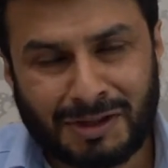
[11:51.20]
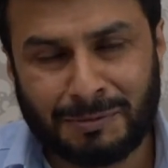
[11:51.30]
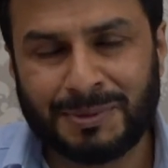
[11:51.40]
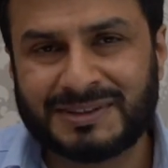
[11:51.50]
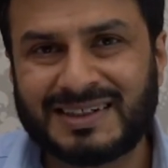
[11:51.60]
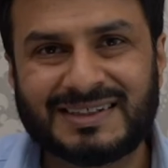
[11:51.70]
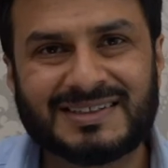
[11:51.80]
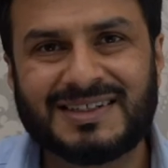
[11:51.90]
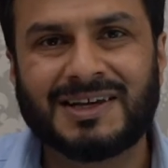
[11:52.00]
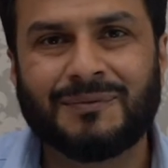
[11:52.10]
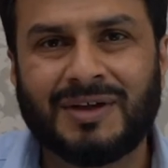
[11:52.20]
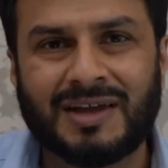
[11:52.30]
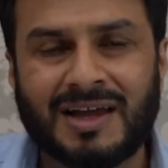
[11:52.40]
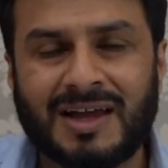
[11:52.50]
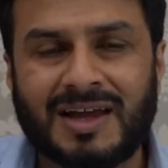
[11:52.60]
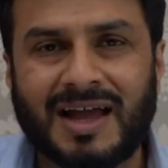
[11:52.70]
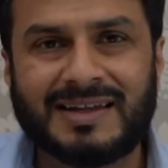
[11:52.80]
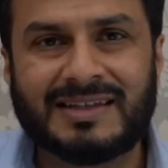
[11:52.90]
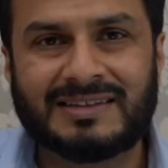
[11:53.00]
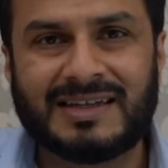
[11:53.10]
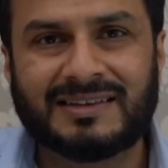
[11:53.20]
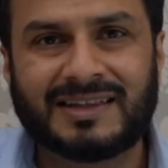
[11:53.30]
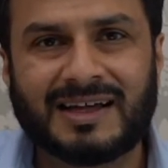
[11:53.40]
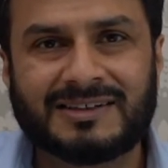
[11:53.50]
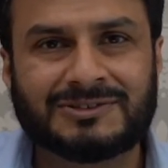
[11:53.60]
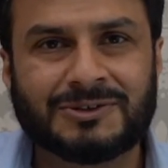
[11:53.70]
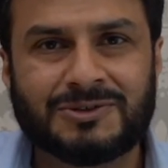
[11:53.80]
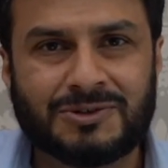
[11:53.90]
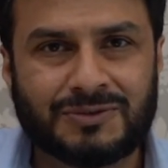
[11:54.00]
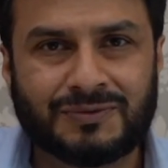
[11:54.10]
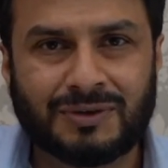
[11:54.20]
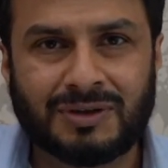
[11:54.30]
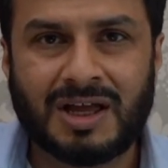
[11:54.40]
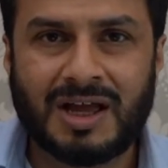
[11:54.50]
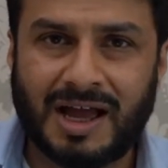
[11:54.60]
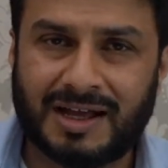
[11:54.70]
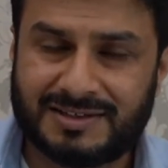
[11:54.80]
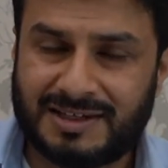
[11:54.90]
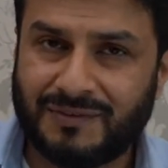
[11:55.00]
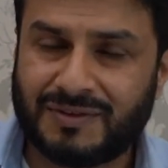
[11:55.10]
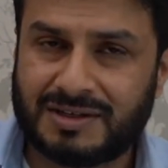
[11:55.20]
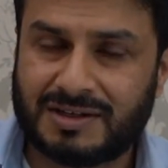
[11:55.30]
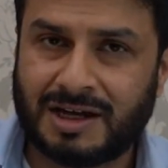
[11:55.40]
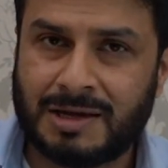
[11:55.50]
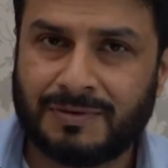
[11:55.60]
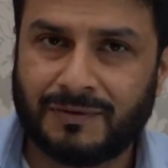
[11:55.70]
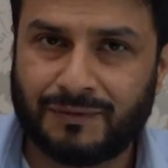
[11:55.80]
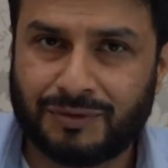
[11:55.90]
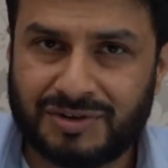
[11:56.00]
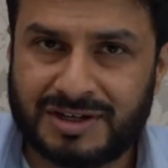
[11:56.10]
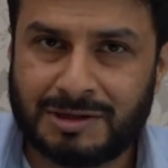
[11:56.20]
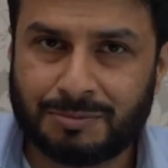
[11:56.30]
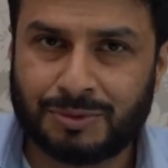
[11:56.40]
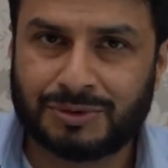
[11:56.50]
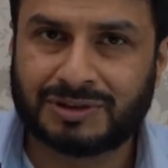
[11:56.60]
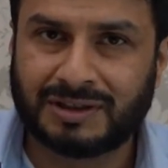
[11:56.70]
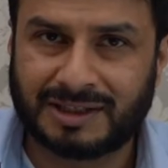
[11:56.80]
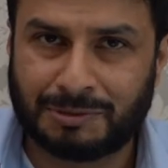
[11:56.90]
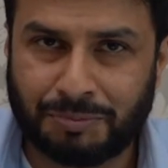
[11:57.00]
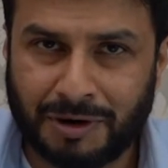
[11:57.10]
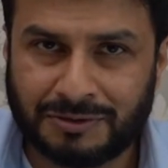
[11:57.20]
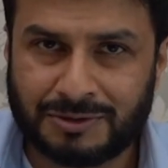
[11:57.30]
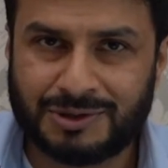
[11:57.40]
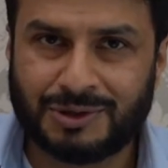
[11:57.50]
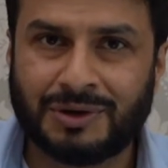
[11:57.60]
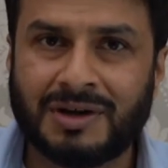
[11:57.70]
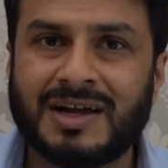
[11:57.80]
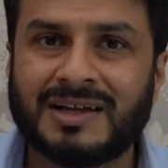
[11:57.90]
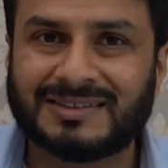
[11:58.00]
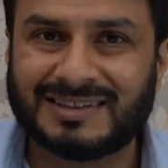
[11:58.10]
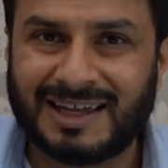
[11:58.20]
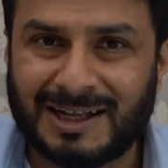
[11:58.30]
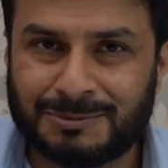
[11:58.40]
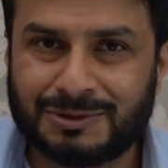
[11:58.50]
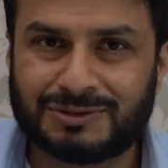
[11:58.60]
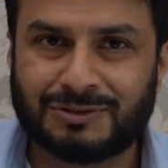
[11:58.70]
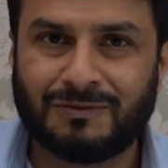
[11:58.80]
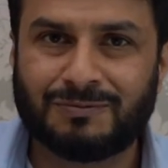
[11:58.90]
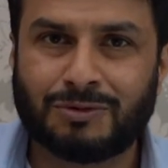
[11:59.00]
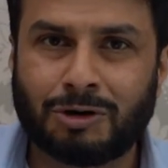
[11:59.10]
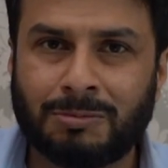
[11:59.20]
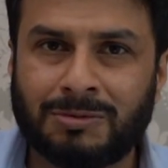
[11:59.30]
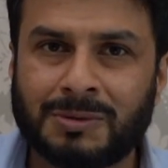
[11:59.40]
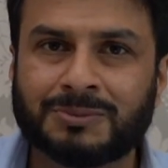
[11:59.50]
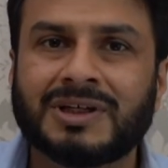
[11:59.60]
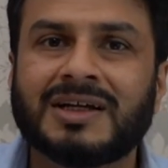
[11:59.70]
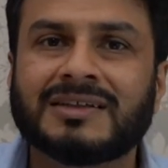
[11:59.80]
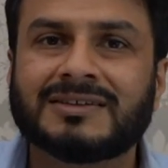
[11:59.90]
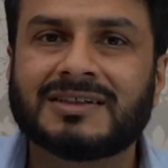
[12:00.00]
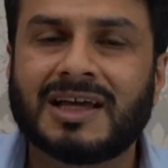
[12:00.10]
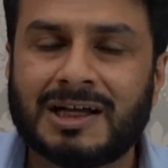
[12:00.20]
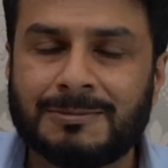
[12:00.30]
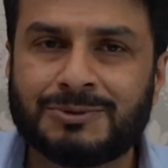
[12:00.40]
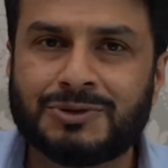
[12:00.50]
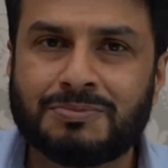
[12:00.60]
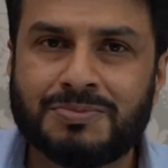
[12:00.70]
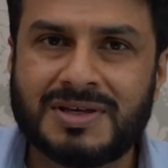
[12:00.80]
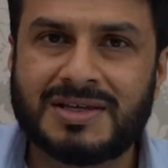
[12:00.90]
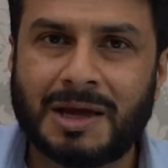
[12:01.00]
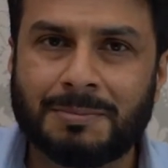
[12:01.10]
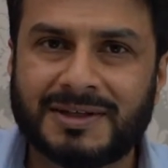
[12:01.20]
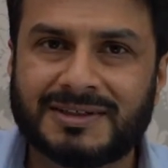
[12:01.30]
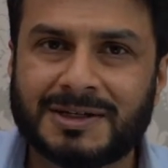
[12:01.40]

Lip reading: Basically take away anything that is not useful and save that time for reading books that bring you joy, that help you solve problems, that helps you be a better